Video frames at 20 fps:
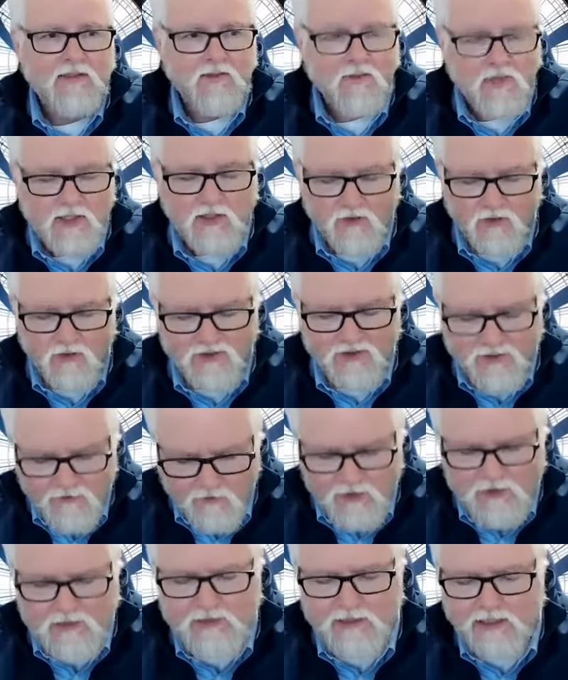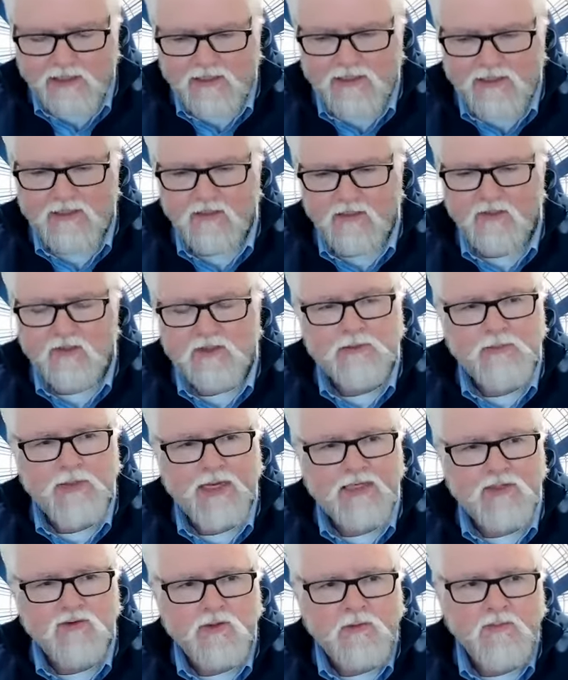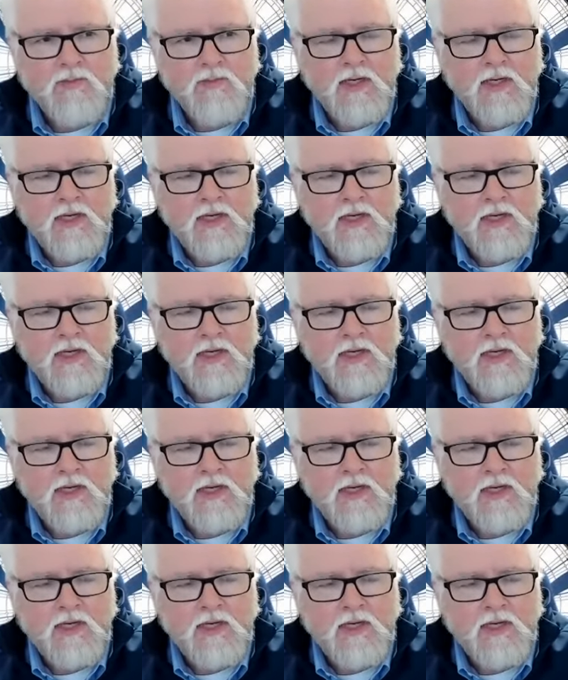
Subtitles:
then you're on the fintech end of the spectrum.